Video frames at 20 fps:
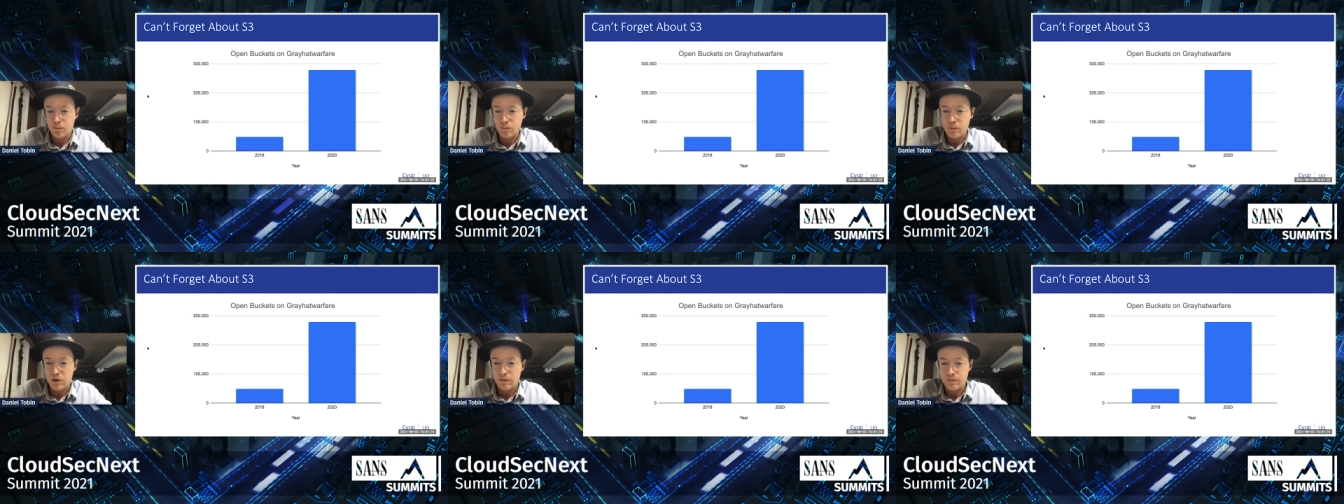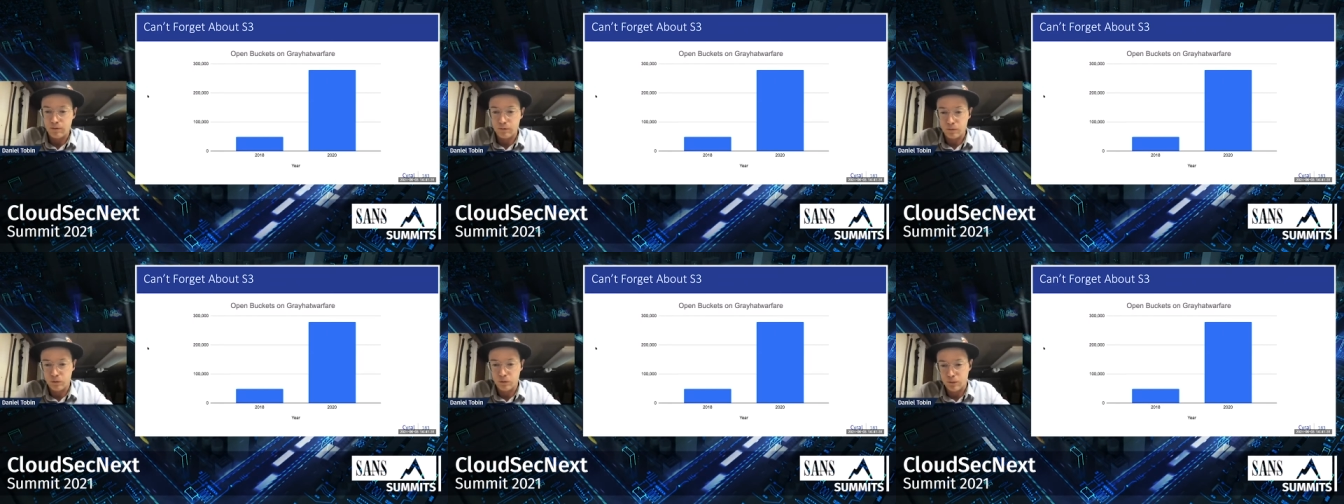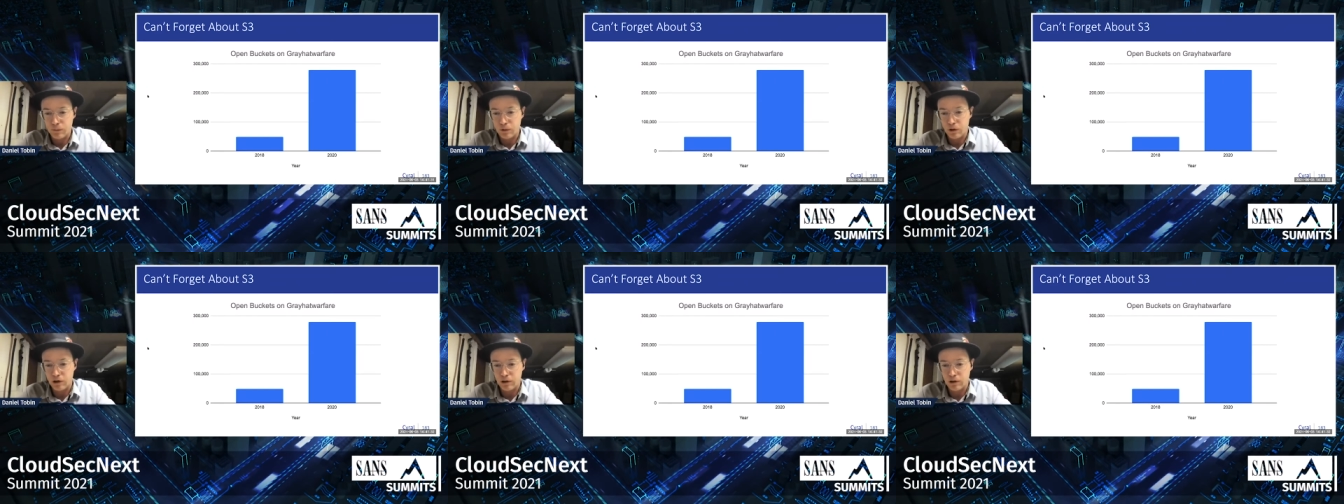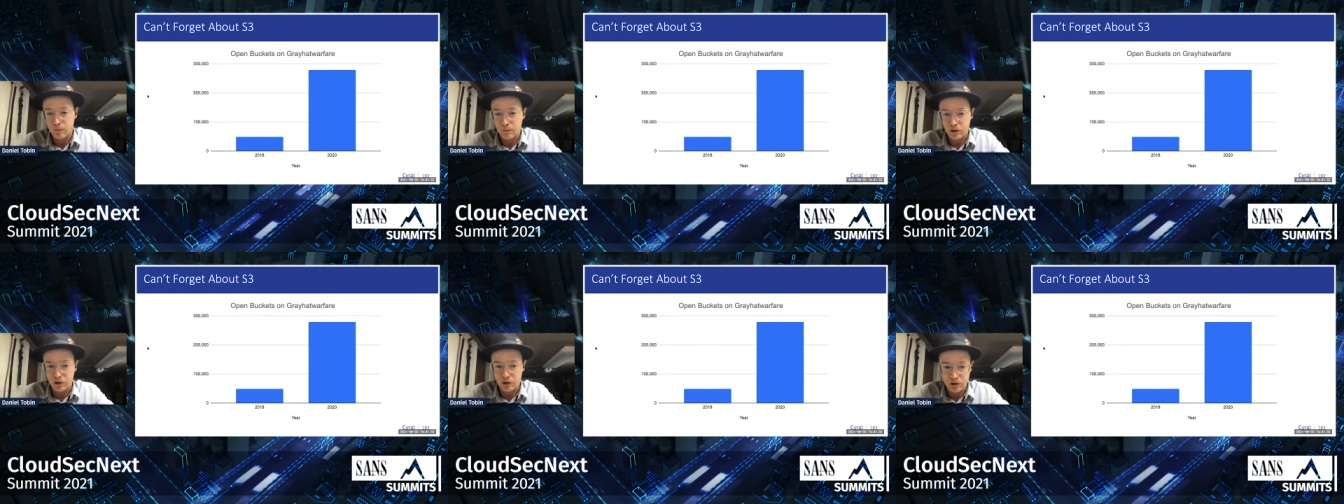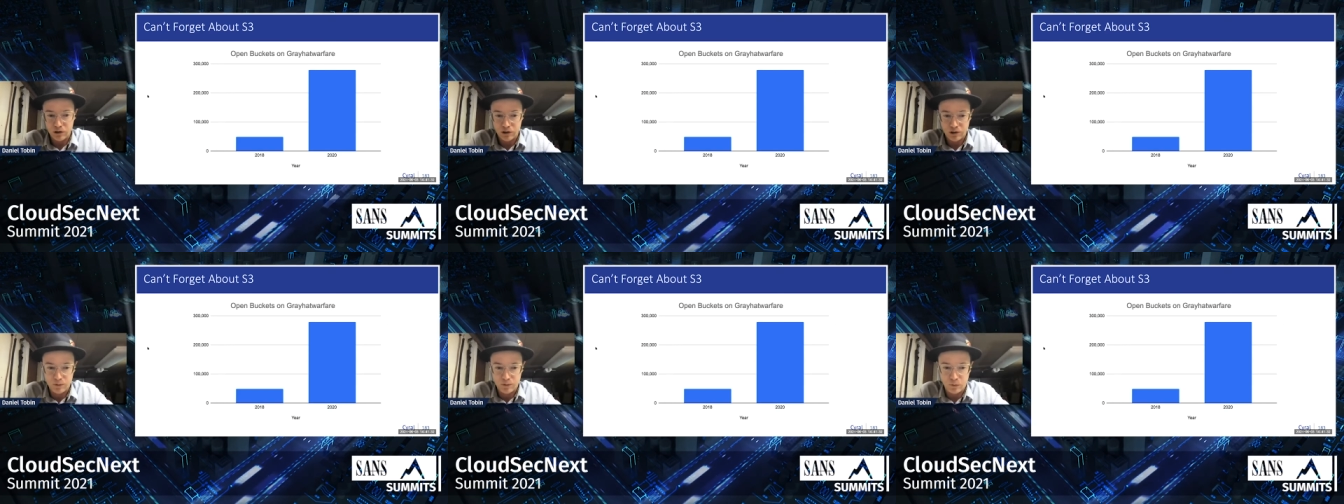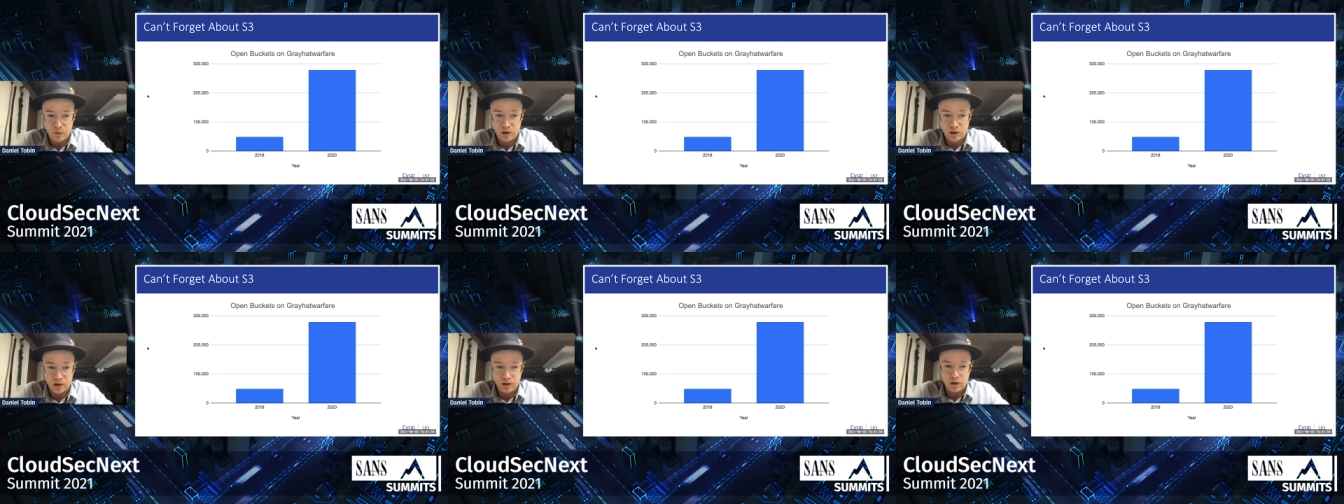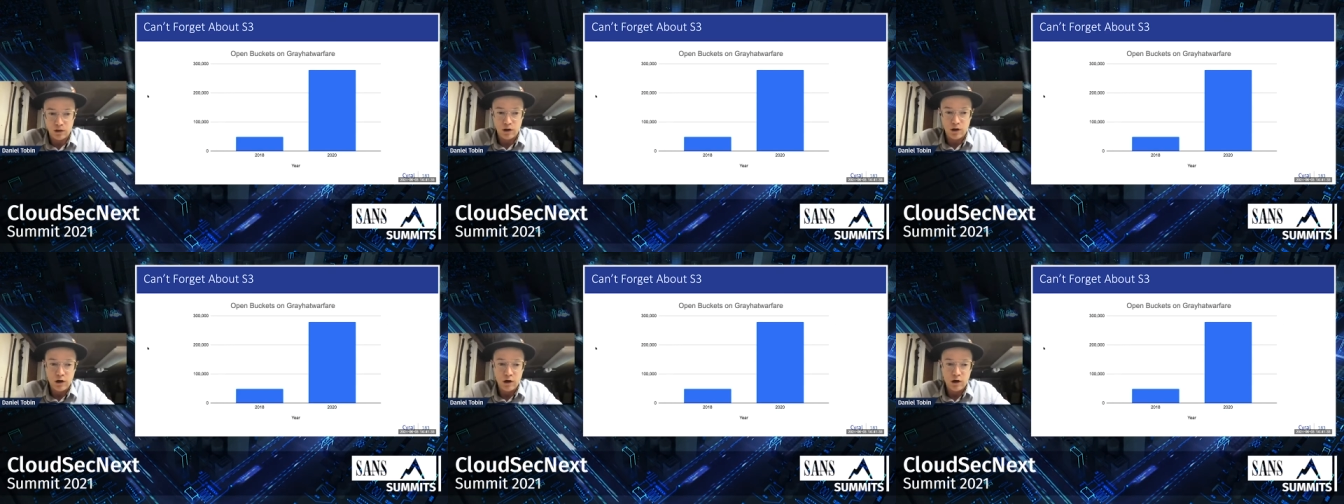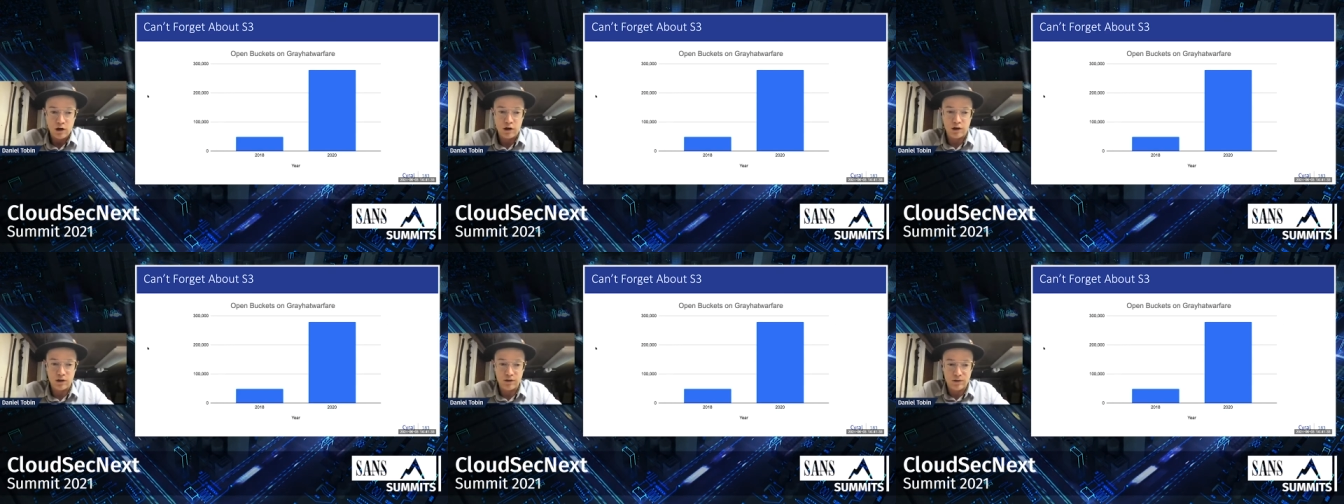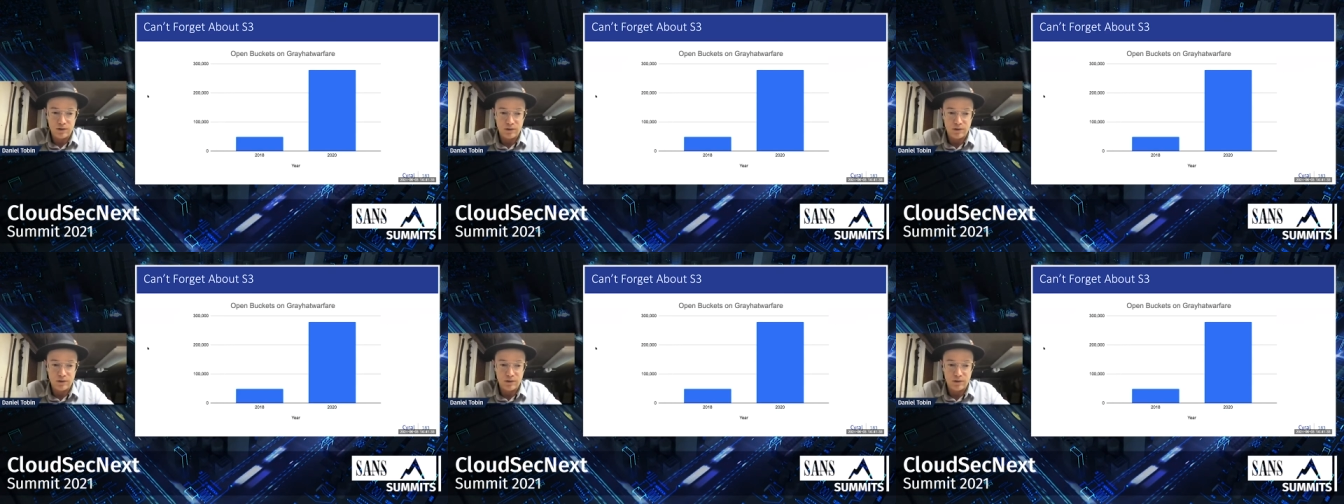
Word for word: but from repeated breaches, we can also